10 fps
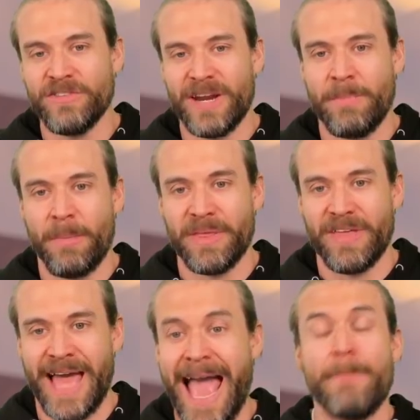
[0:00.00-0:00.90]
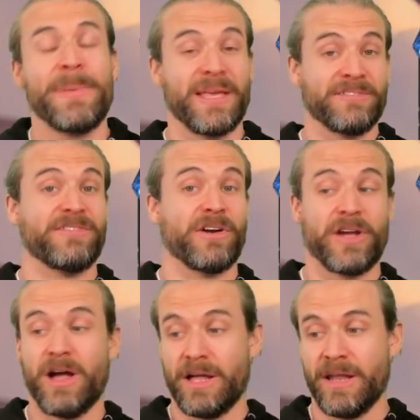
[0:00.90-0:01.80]
that I'm probably the happiest are
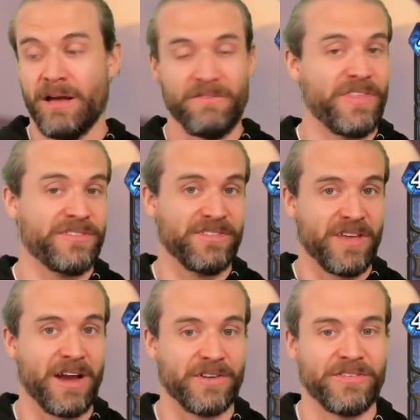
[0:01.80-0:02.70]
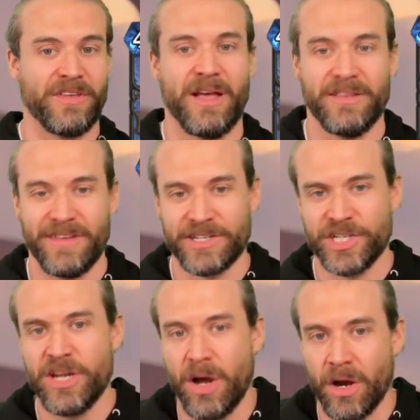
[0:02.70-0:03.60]
gone of this entire
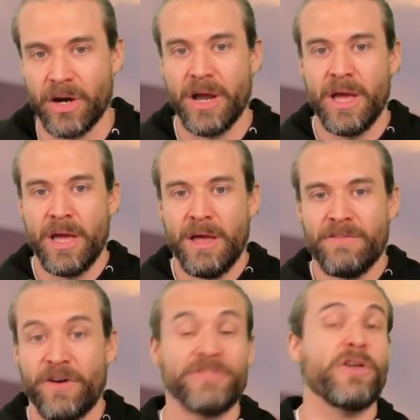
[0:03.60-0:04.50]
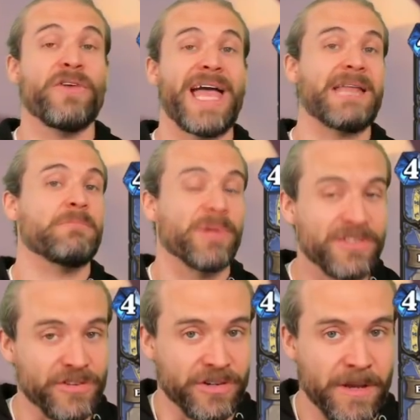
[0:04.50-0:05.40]
section are Frost Nova and
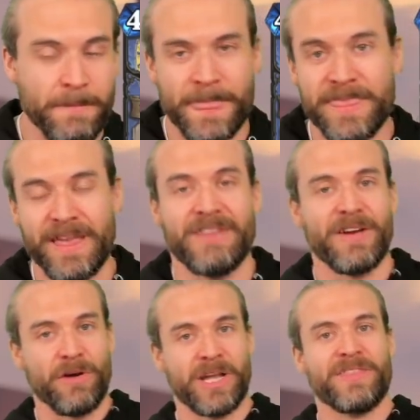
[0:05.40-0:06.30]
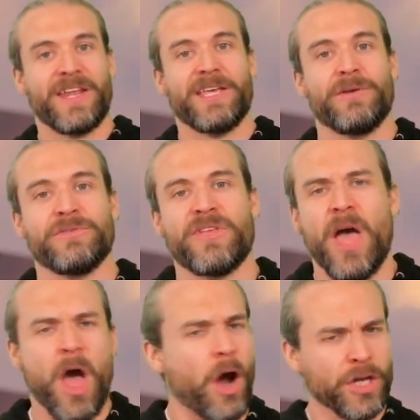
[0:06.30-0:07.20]
Blizzard. Kind of ironic that I used
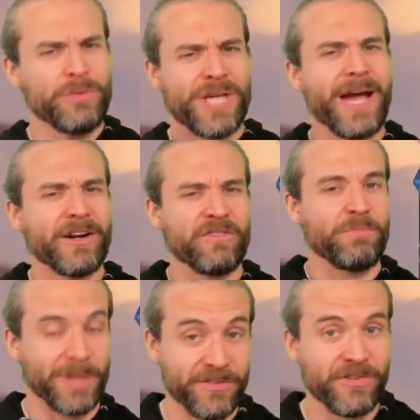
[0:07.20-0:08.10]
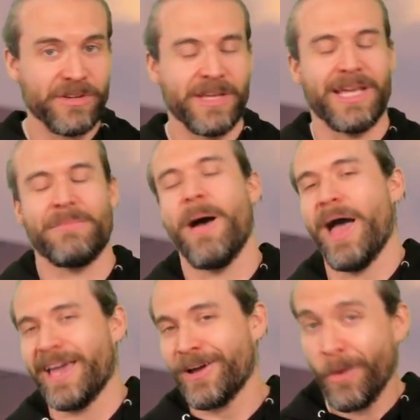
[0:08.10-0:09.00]
"Are you tired of Blizzard?" in
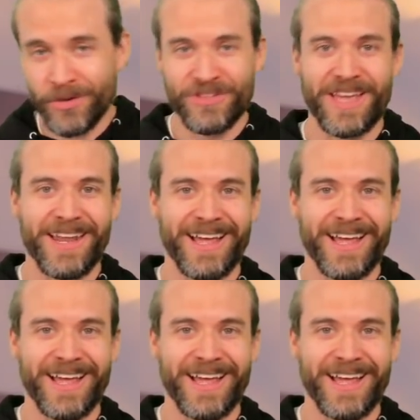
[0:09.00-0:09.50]
my core set